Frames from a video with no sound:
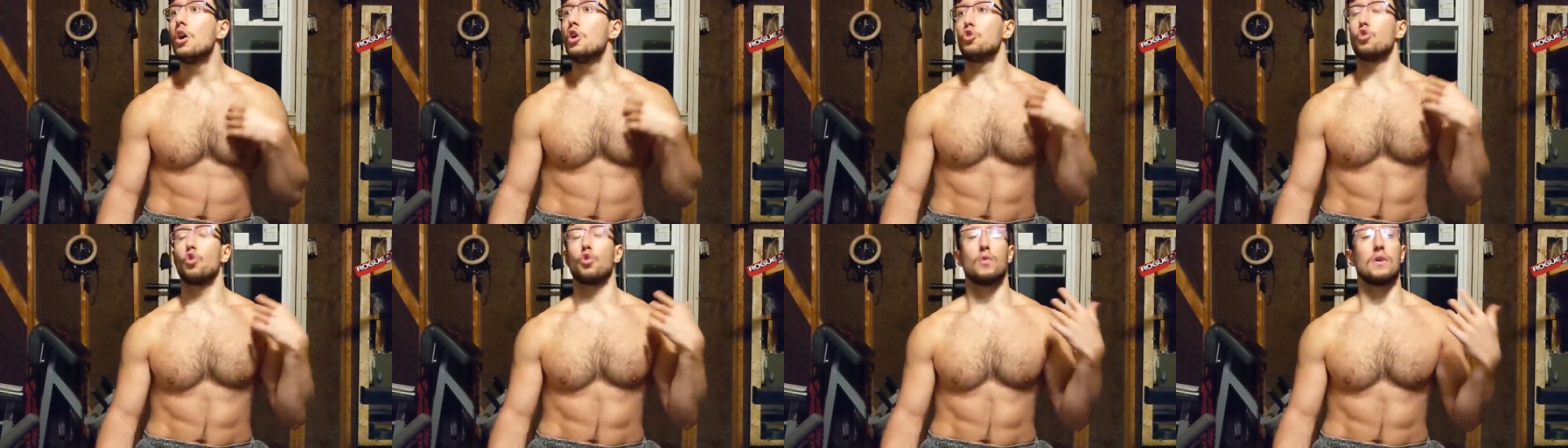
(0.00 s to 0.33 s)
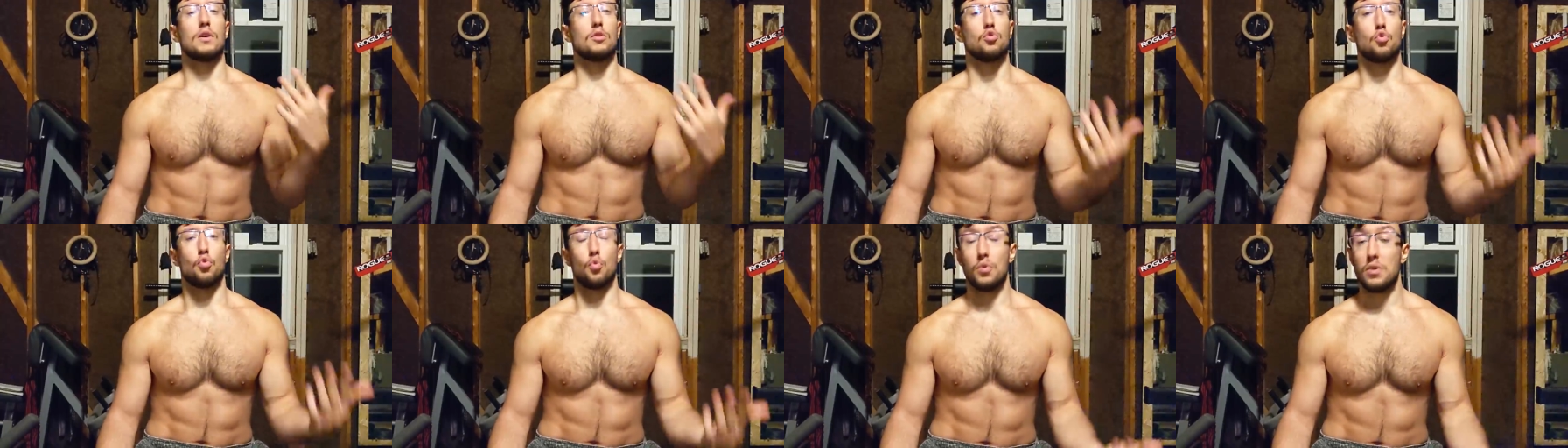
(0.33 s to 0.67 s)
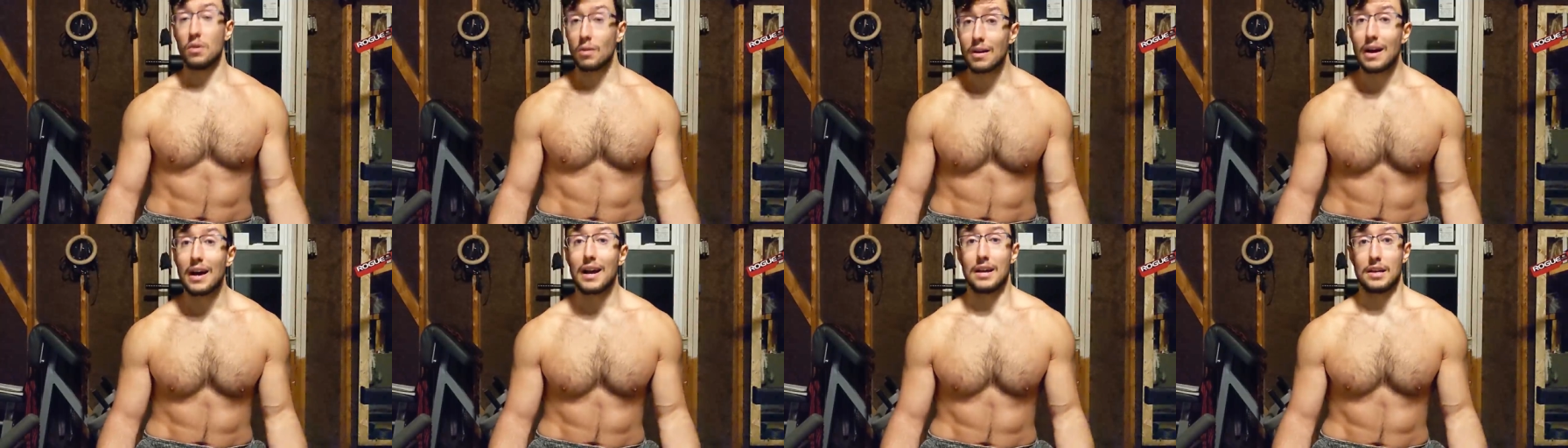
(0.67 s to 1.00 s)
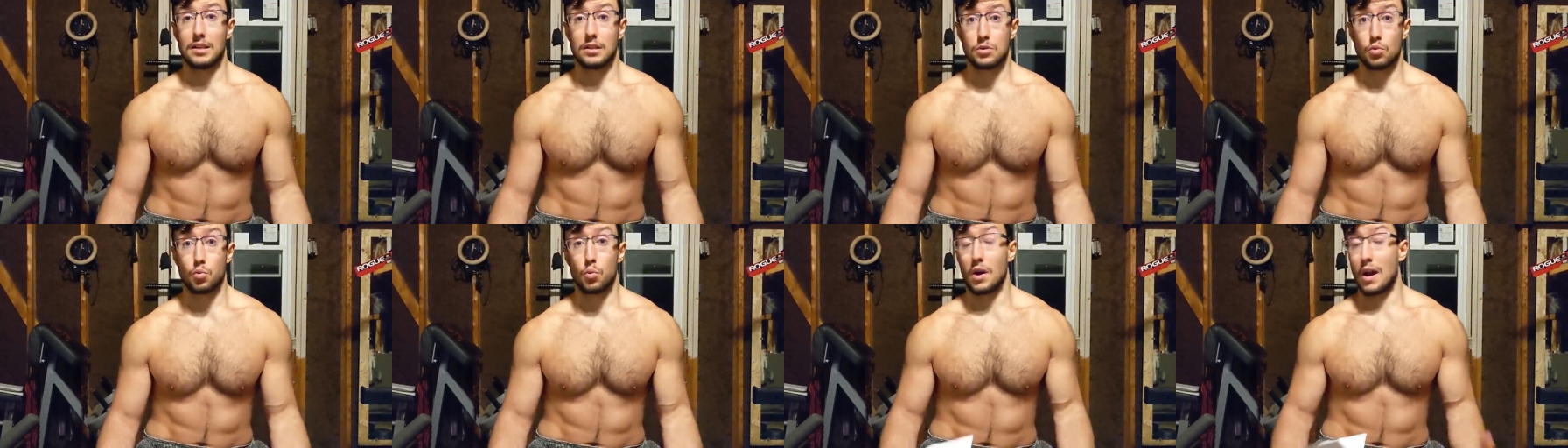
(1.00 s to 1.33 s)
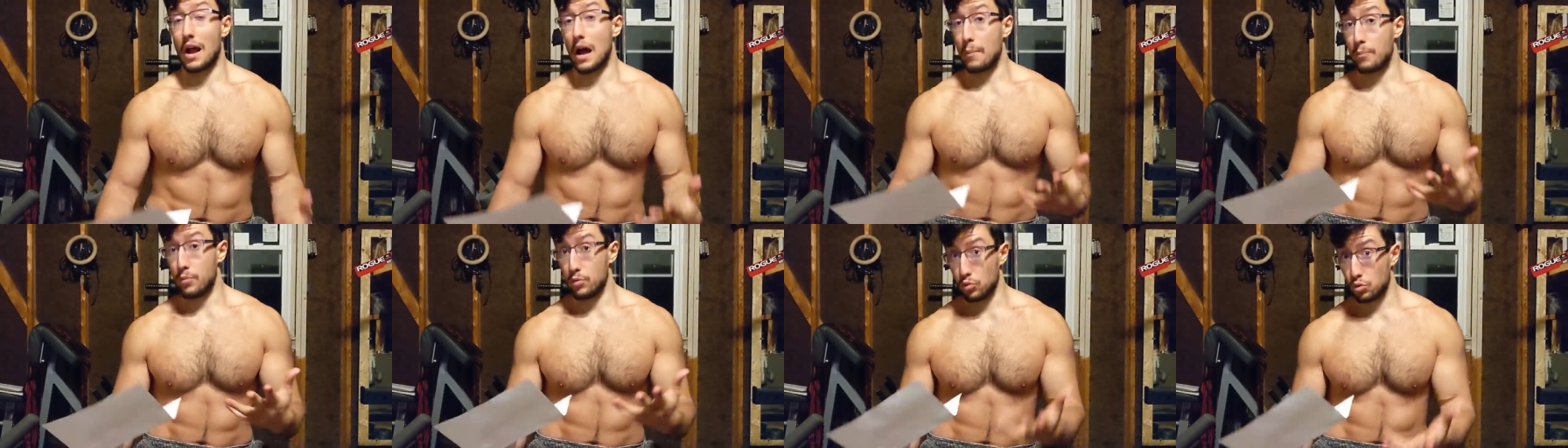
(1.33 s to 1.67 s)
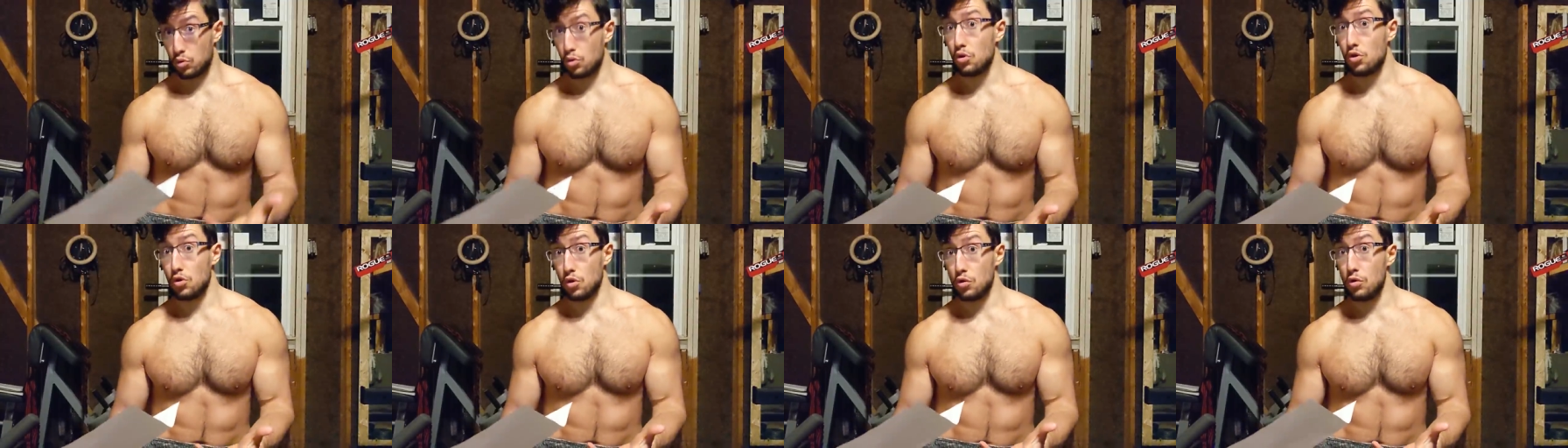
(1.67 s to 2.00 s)
you're going to realize what
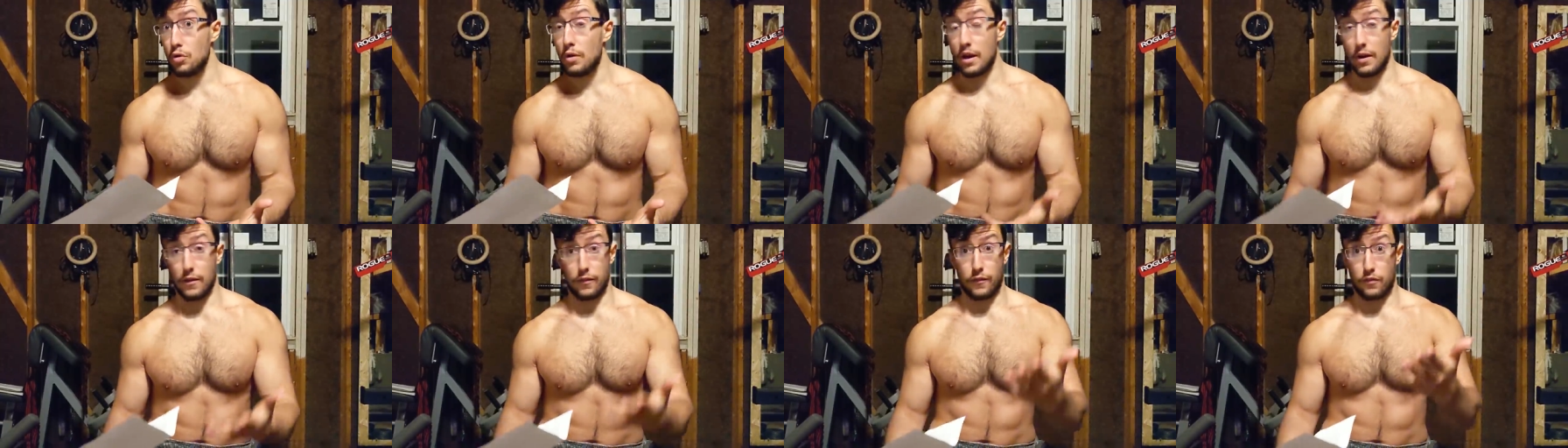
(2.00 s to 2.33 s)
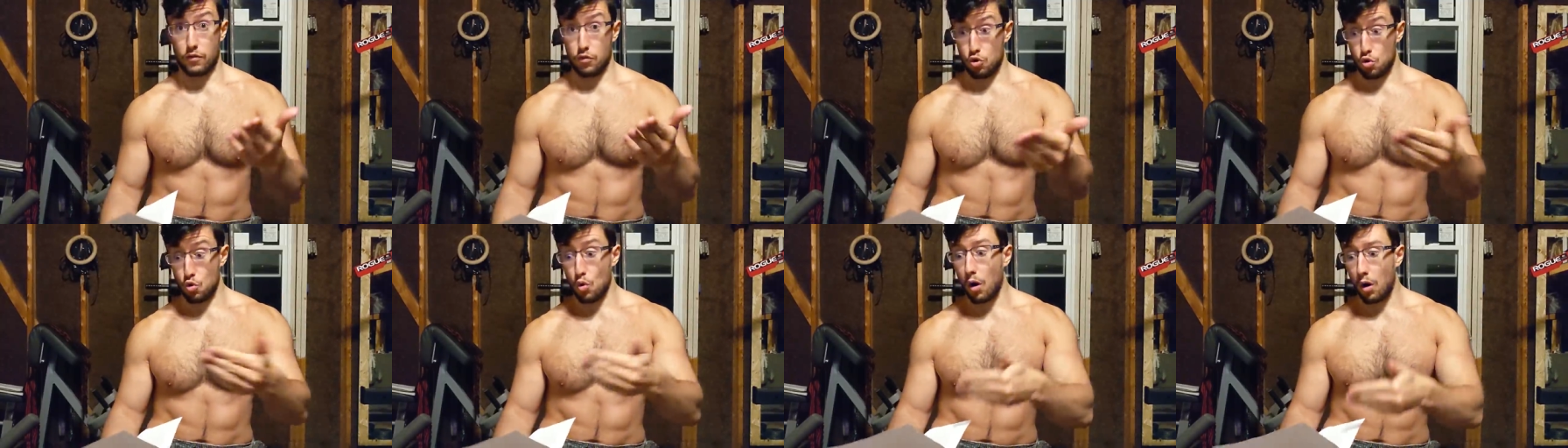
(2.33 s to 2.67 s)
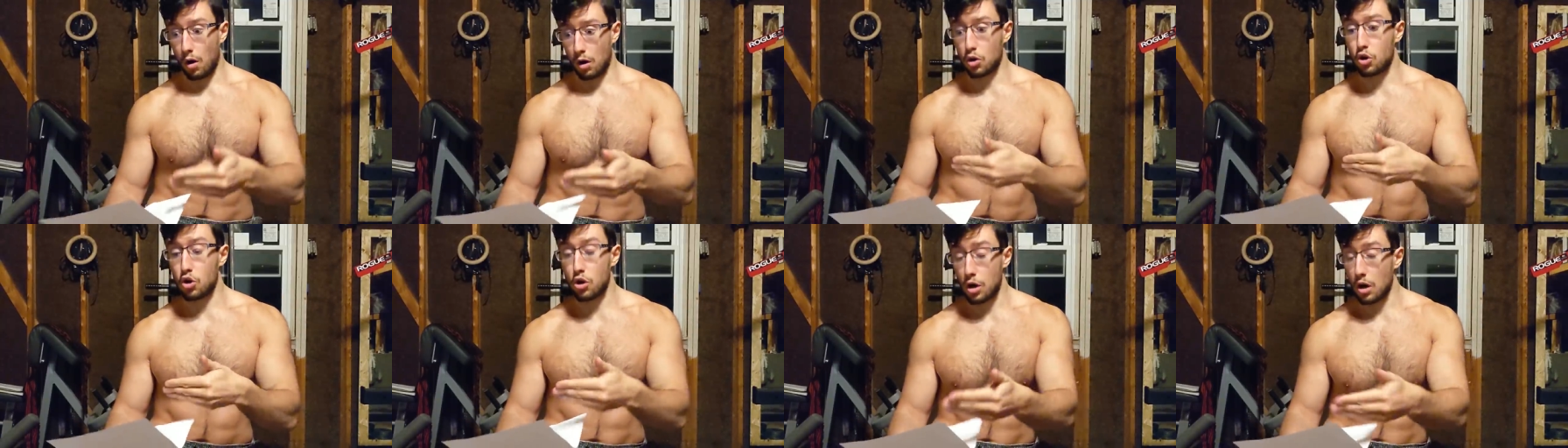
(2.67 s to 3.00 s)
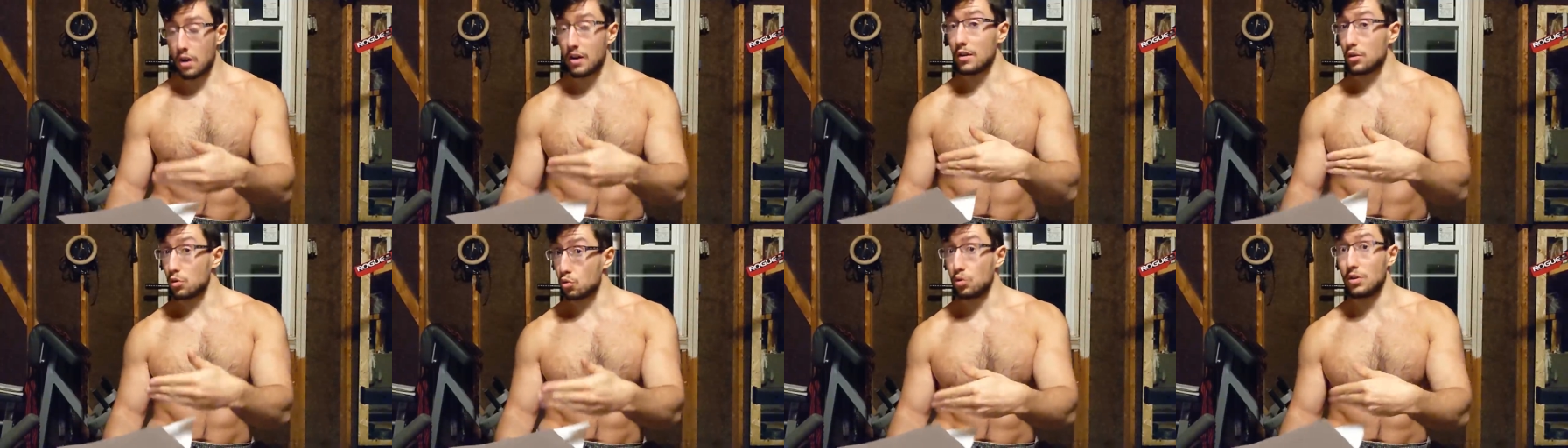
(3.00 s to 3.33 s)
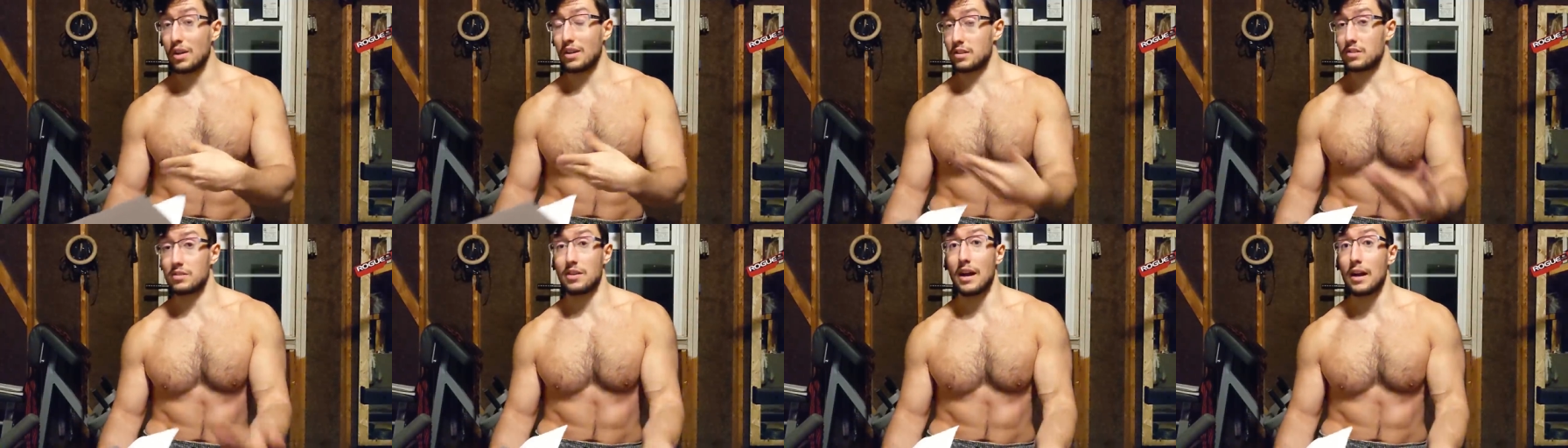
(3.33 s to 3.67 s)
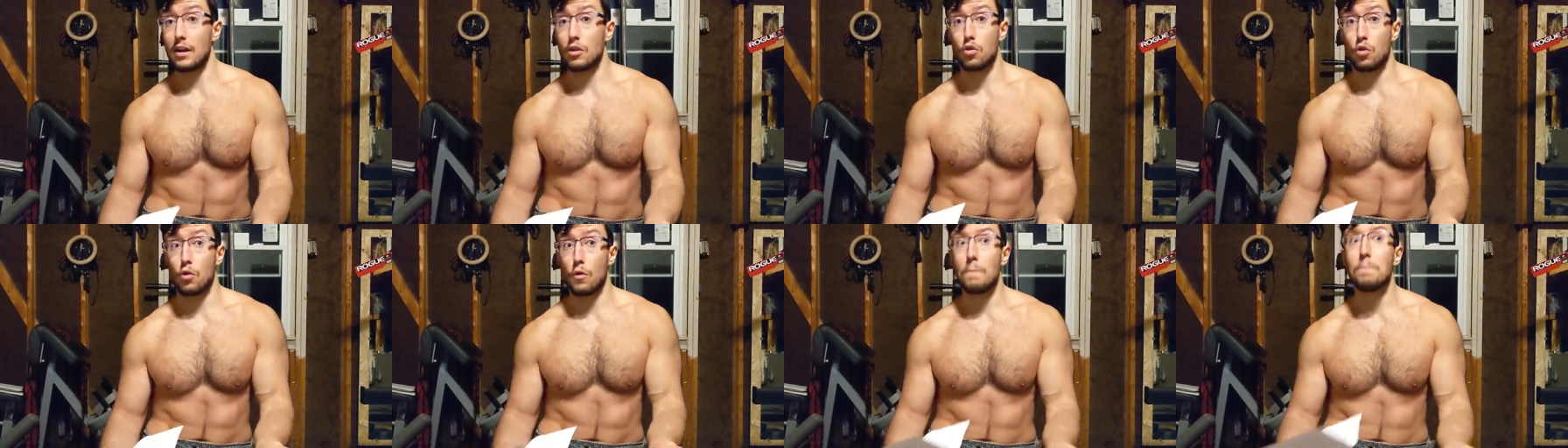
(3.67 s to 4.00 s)
happened to you if you are caught into that
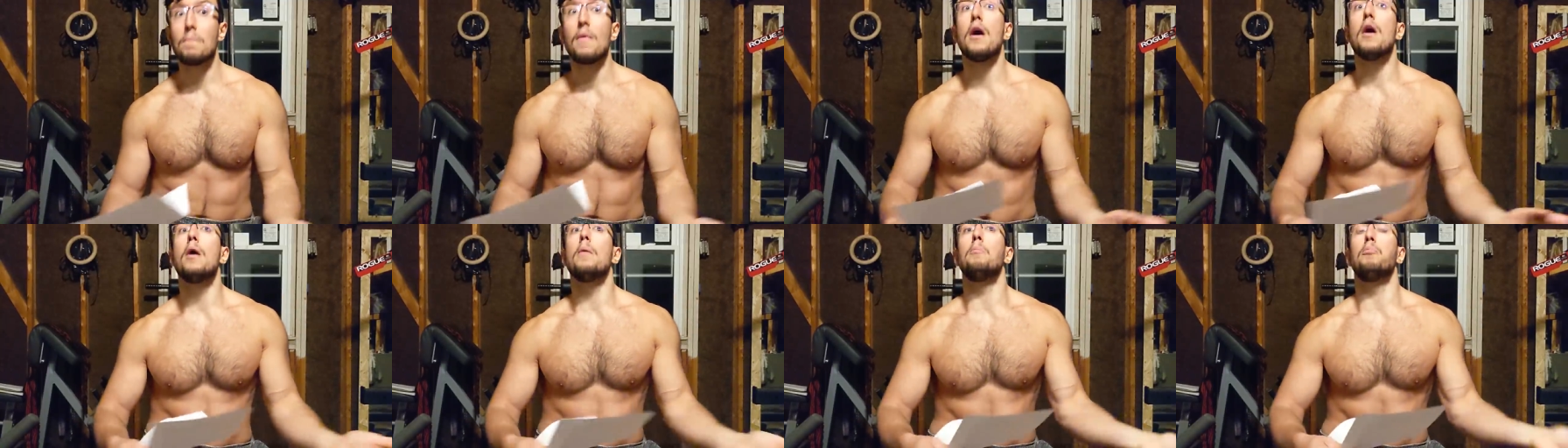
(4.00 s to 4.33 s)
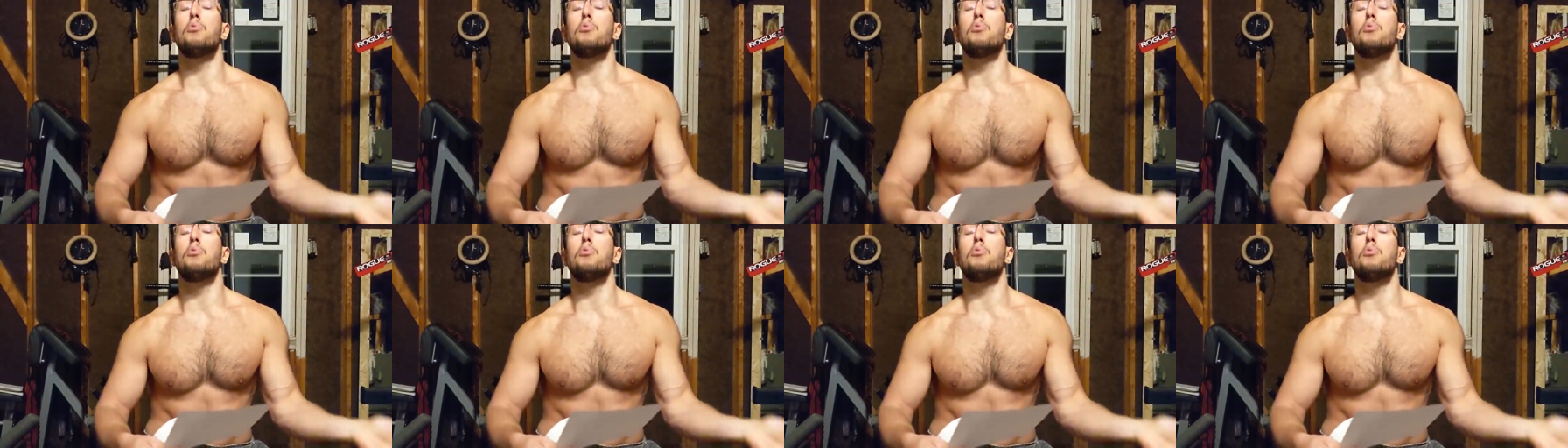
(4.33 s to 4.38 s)
cycle,